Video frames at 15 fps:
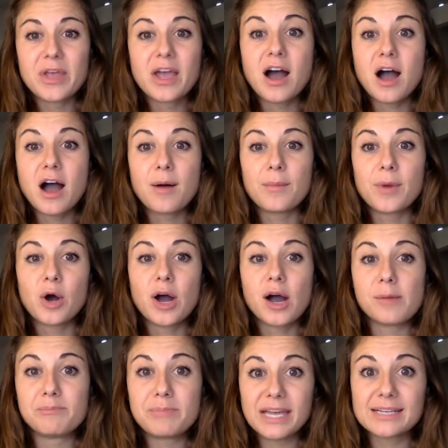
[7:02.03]

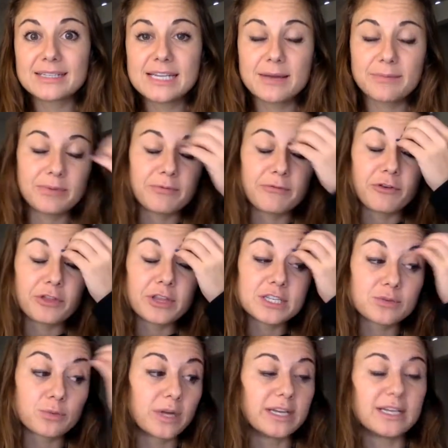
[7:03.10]
a big tip for this
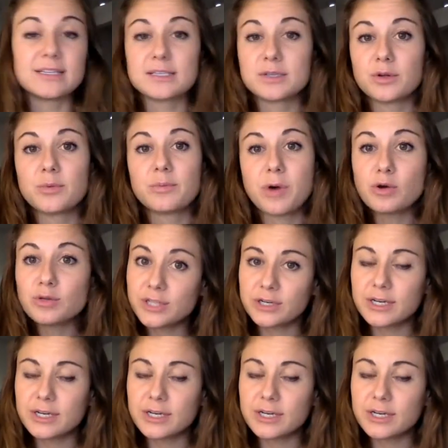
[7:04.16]
one is post on